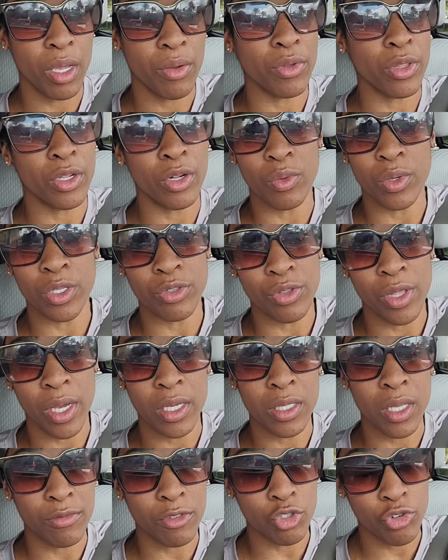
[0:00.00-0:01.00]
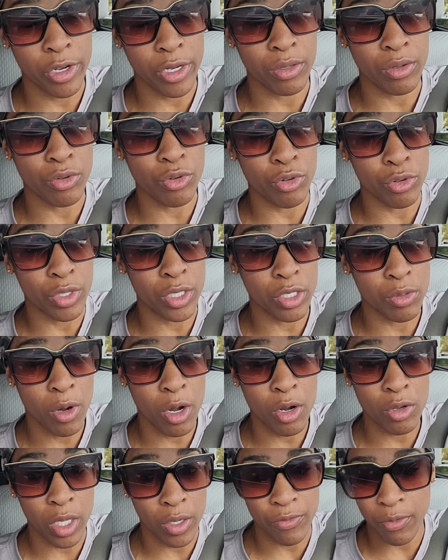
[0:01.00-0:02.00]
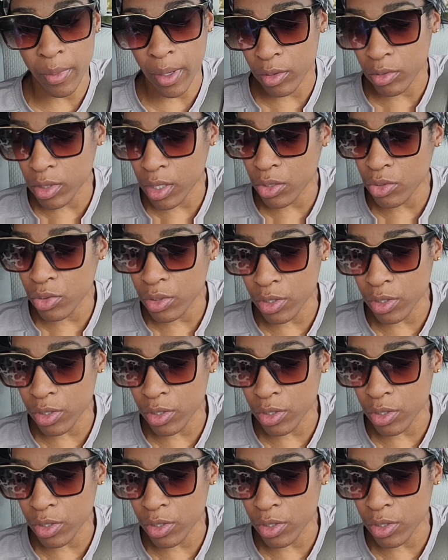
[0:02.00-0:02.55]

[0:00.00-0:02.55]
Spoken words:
I really don't want to do that because I have to train early tomorrow, like for my own schedule.